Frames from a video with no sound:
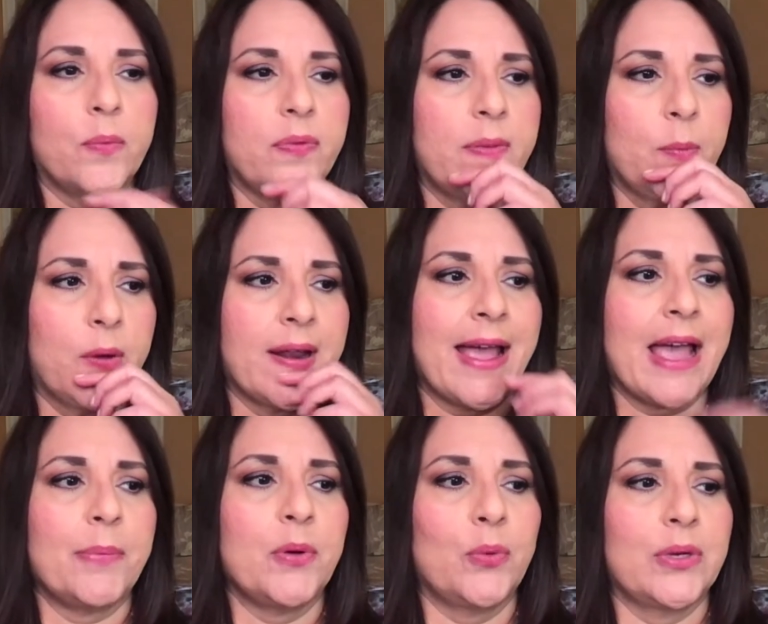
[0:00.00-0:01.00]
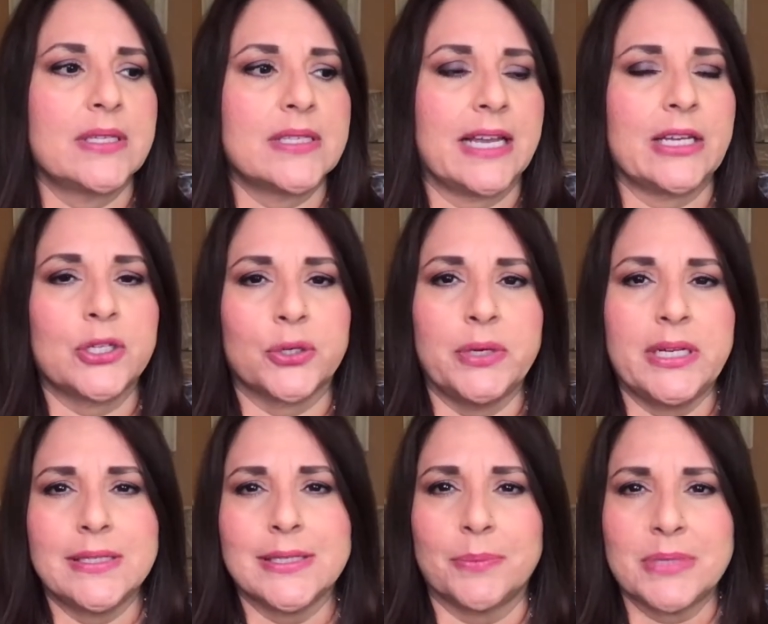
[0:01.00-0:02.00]
What happened was like
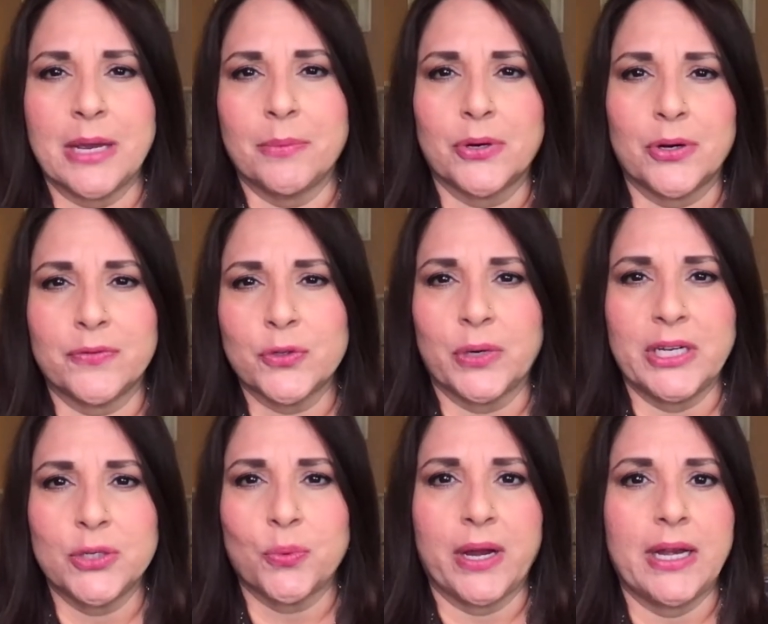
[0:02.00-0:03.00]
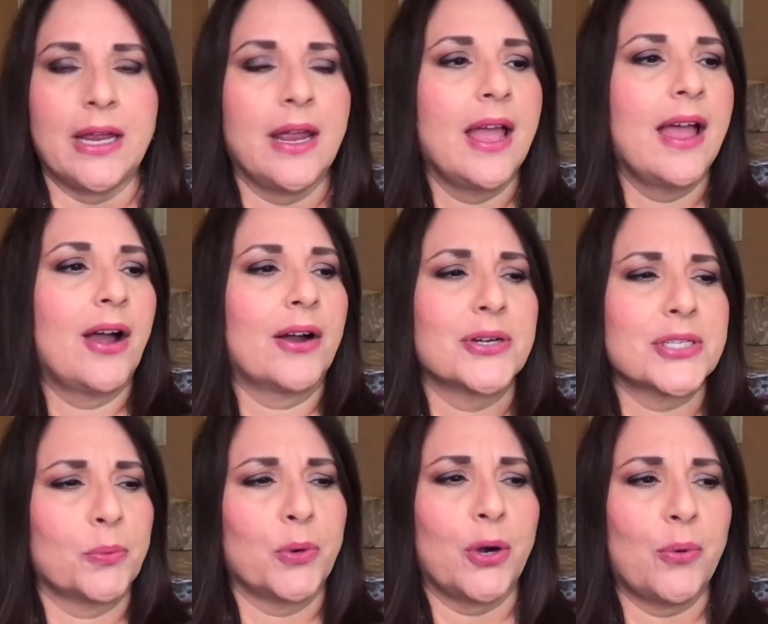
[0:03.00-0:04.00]
during September of 2020 or
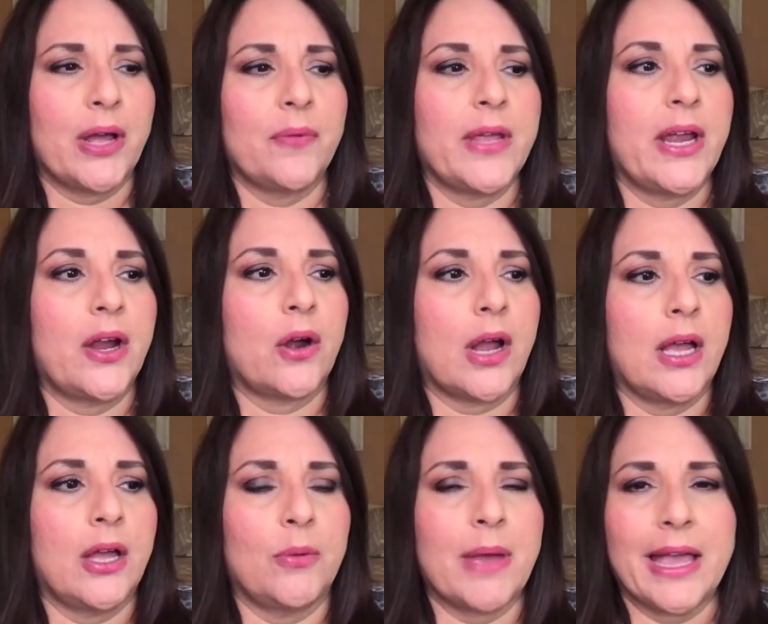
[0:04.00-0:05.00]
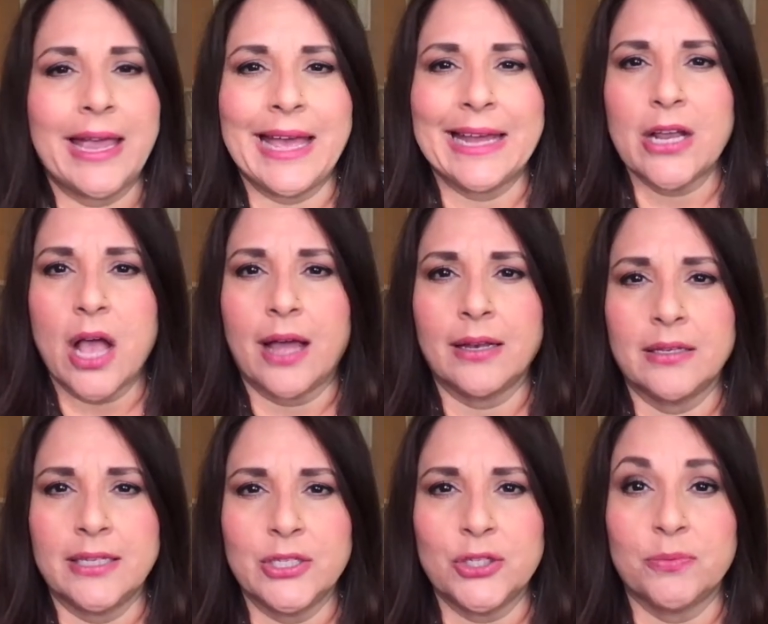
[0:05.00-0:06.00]
somewhere around there, um, I had gotten
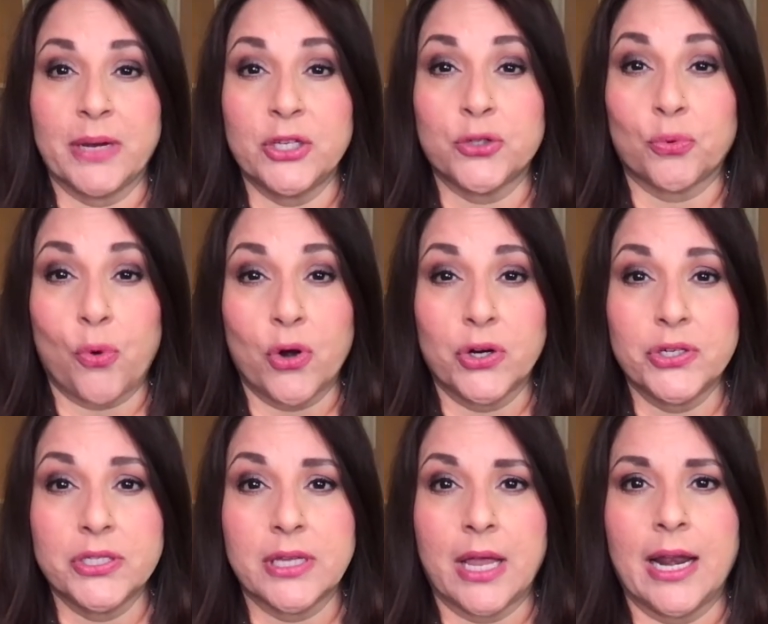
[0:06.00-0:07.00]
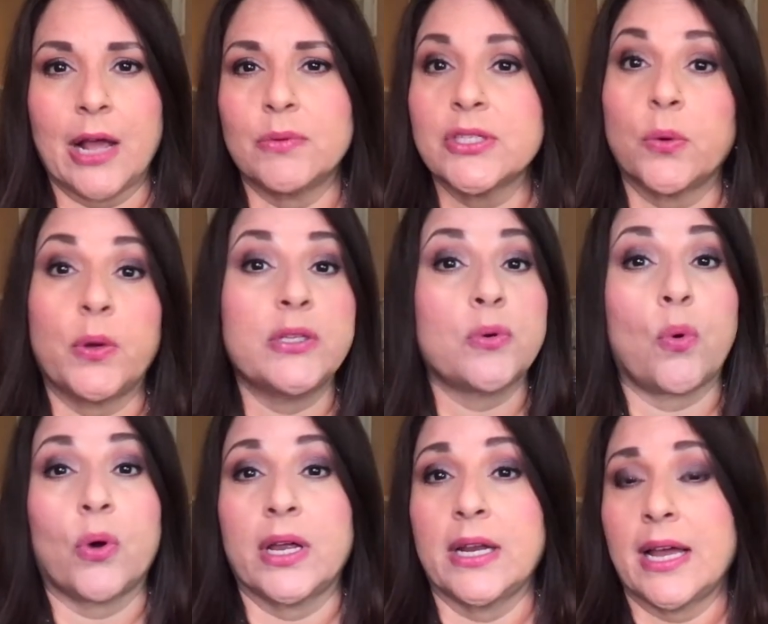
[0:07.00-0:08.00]
into my drawers and I was going to
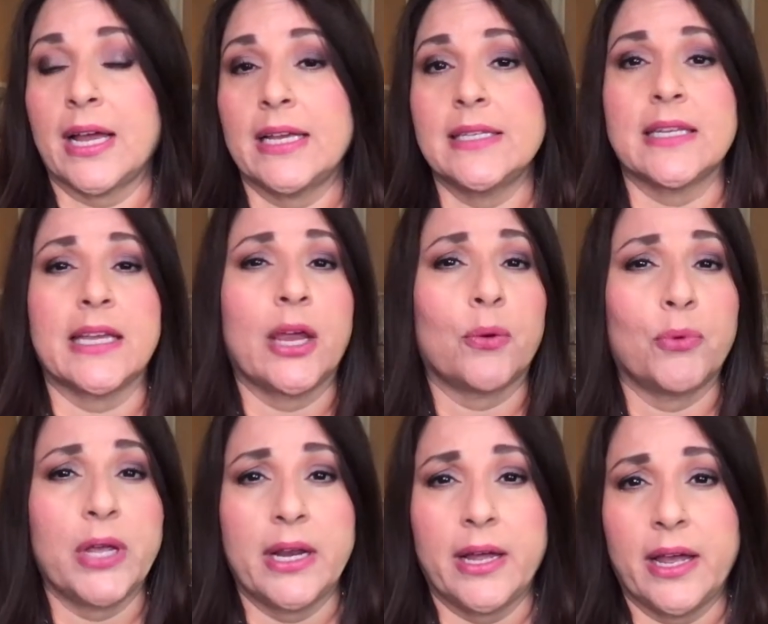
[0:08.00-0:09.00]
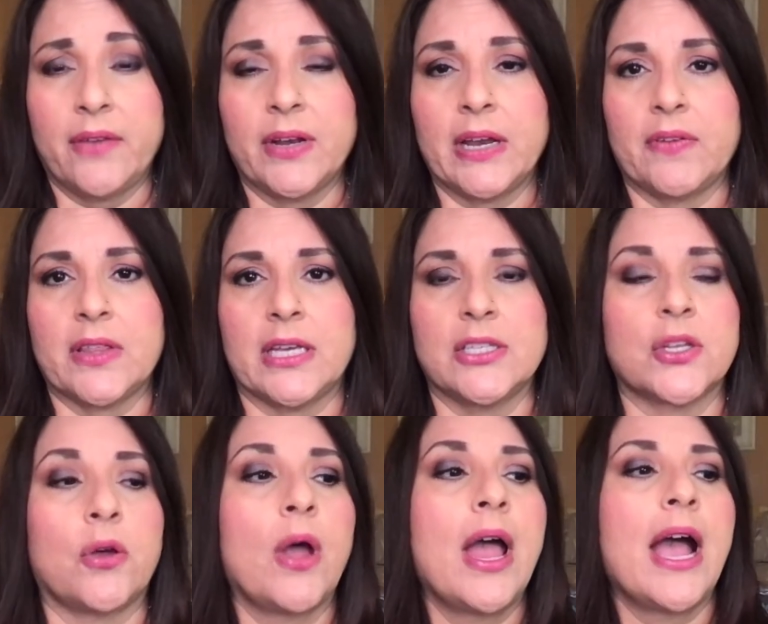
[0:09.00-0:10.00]
organize and get rid of and everything.
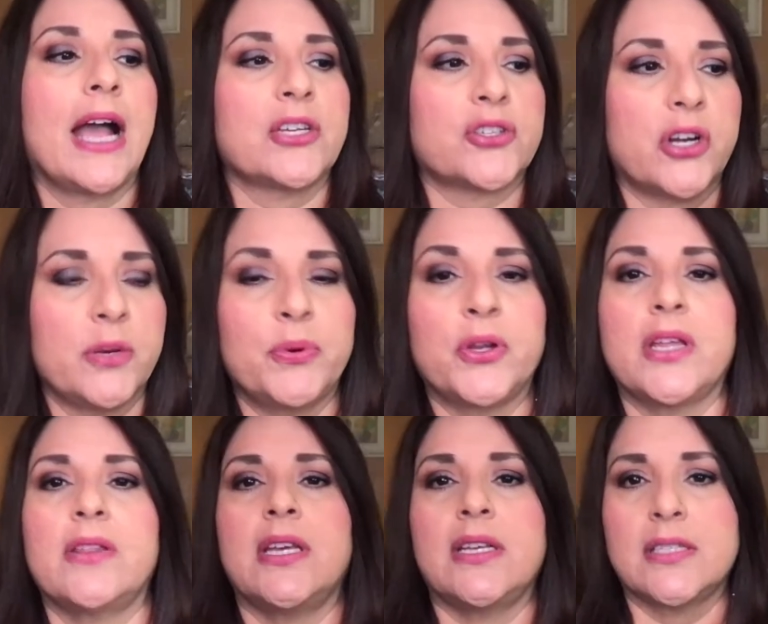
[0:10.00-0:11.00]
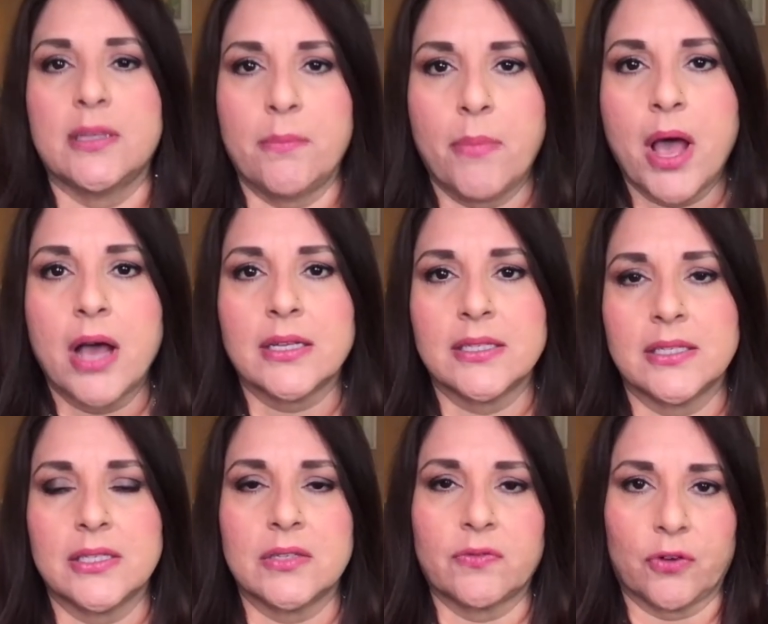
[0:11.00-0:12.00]
So I started putting things in
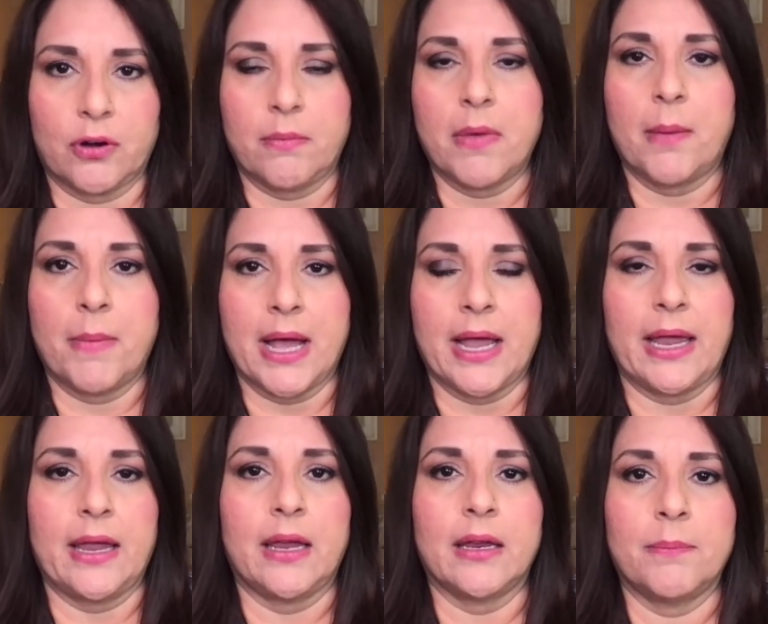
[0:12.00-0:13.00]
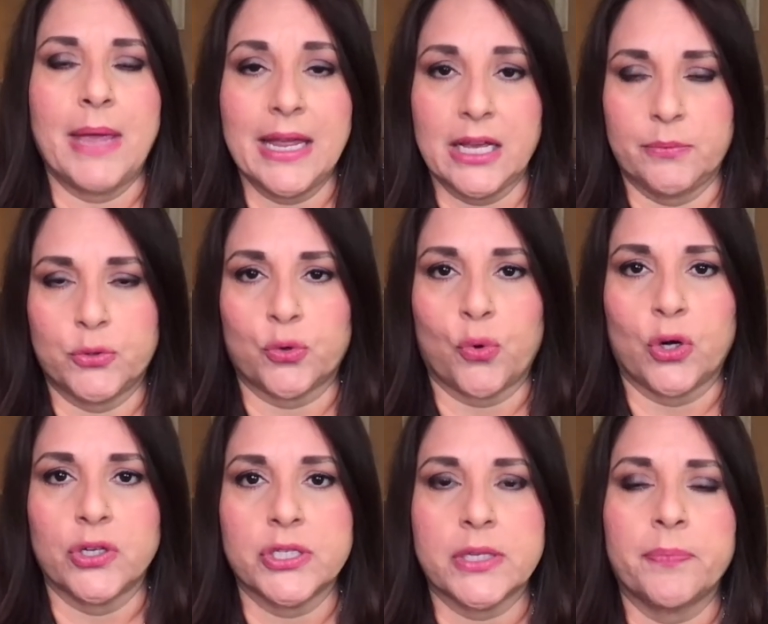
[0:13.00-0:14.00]
boxes from my makeup drawers.